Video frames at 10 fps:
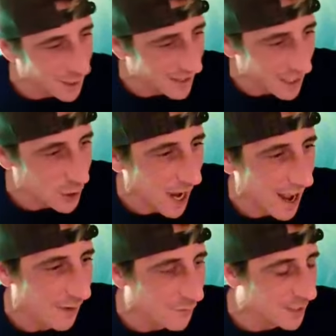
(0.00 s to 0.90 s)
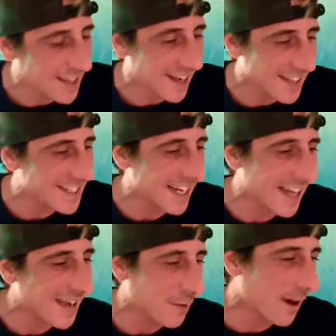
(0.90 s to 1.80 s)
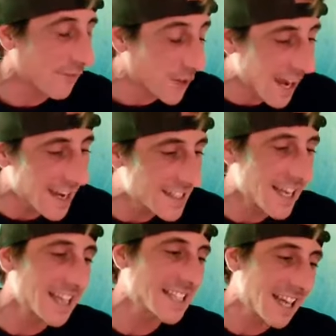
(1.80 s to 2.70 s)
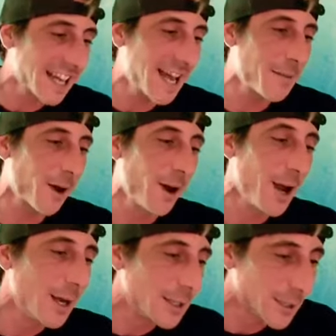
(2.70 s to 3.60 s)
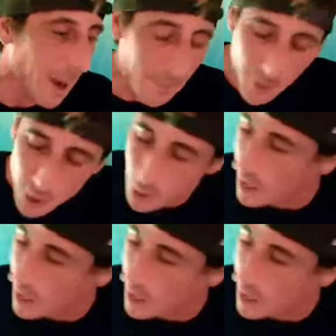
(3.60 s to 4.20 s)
in the chat if you think it's a claimer. If you guys think it's a claimer, W